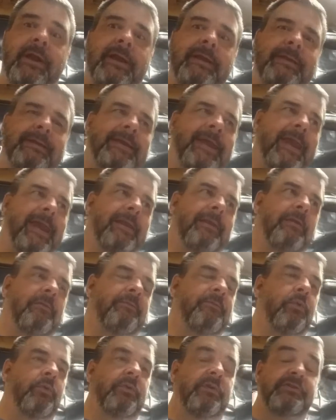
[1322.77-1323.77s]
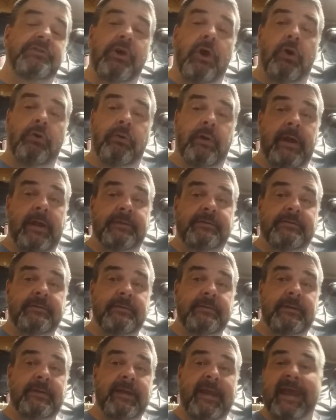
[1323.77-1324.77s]
I can't afford the sawgrass
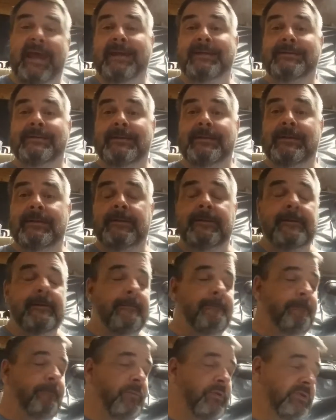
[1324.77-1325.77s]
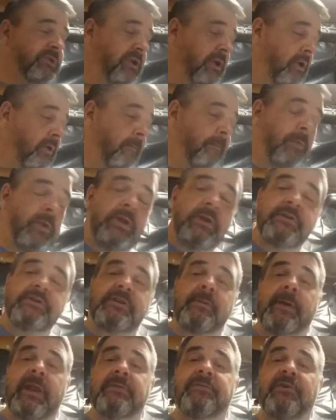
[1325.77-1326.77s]
yet. So
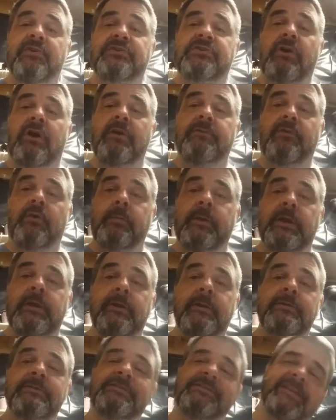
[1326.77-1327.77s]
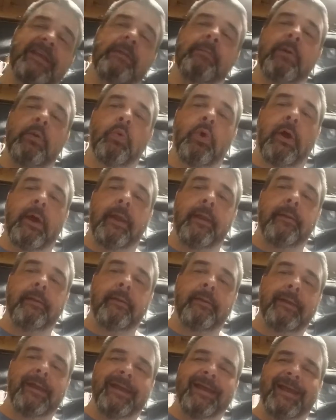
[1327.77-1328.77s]
somebody feel sorry for me? Send me one.
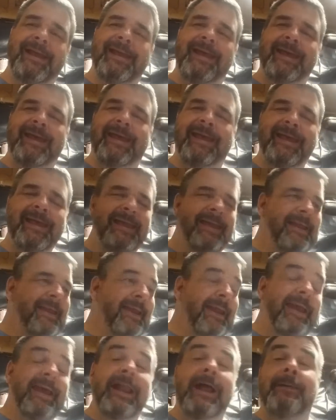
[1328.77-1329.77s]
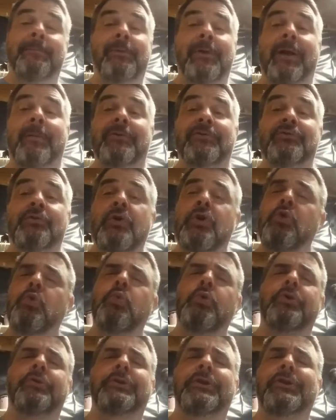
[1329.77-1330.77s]
And I promise
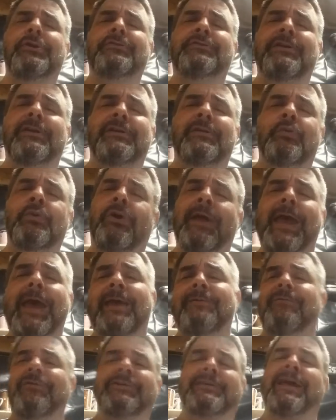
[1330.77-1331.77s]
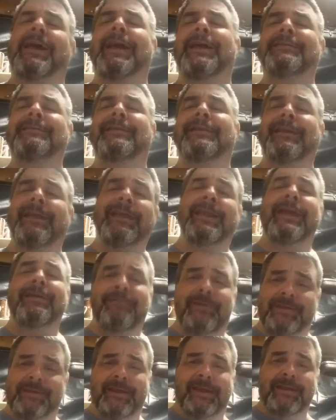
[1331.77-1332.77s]
we'll use it, we'll advertise it and
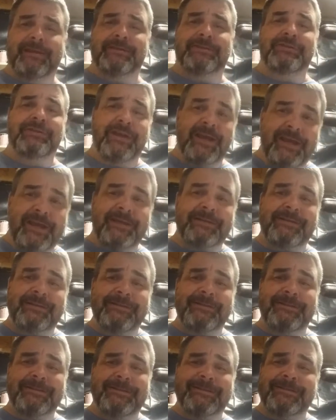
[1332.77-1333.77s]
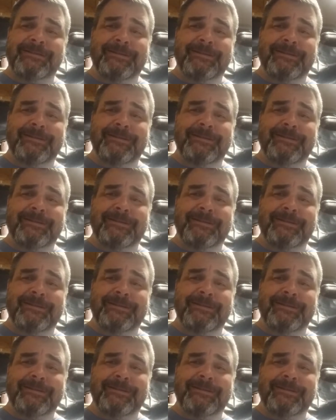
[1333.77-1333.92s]
everything, just